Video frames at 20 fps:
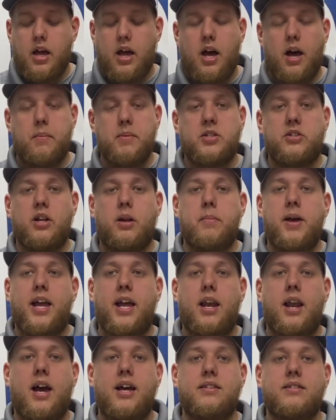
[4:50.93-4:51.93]
um, it's going to
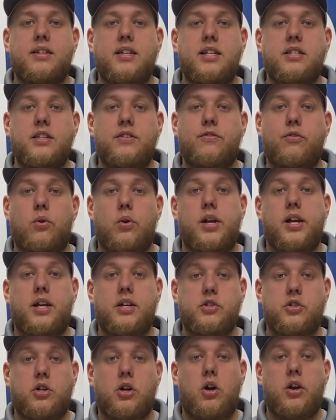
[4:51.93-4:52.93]
make it nice and easy for you
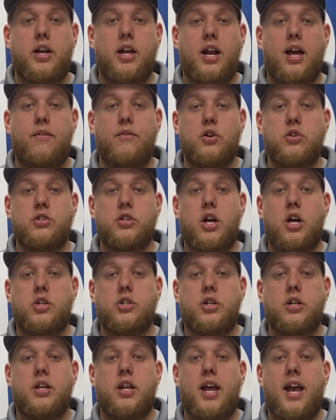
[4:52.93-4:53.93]
because you're already going to have your
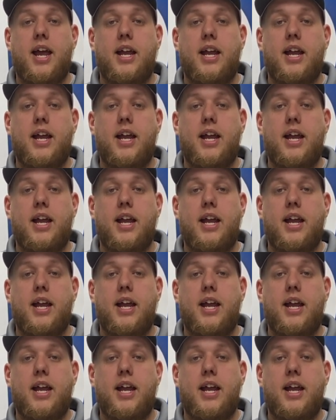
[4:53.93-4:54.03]
suction